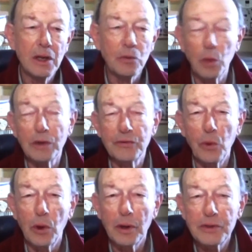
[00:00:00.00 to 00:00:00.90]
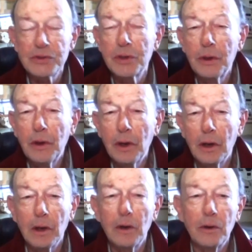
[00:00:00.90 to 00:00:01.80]
it worked for us
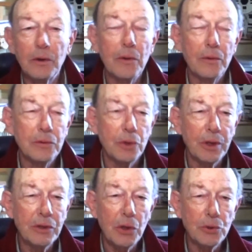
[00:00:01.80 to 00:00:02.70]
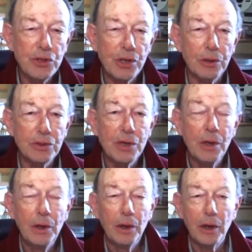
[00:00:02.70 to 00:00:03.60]
during those years
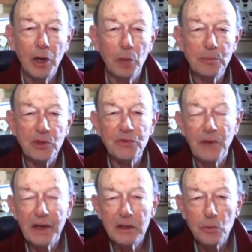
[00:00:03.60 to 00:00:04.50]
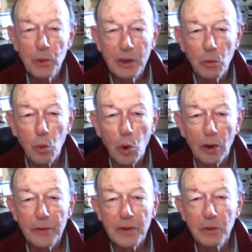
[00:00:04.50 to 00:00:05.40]
helped us fight and win a
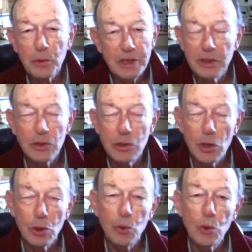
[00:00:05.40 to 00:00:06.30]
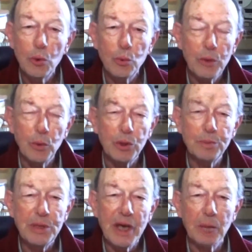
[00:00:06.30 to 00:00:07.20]
war that we didn't know we
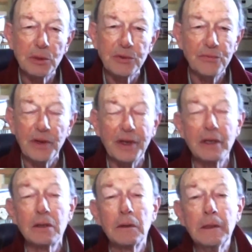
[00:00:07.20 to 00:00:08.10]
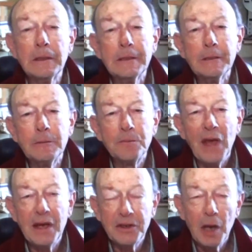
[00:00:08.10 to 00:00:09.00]
would be able to fight,
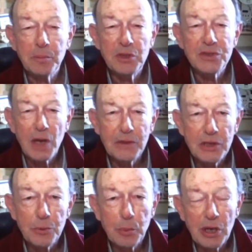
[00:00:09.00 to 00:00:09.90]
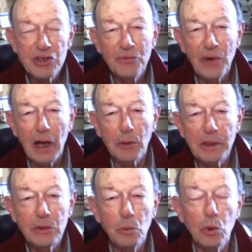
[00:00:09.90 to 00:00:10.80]
and kept us out of a depression
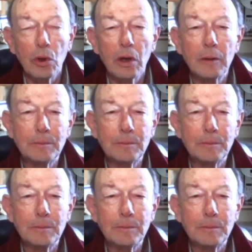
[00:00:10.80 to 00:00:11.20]
following the war.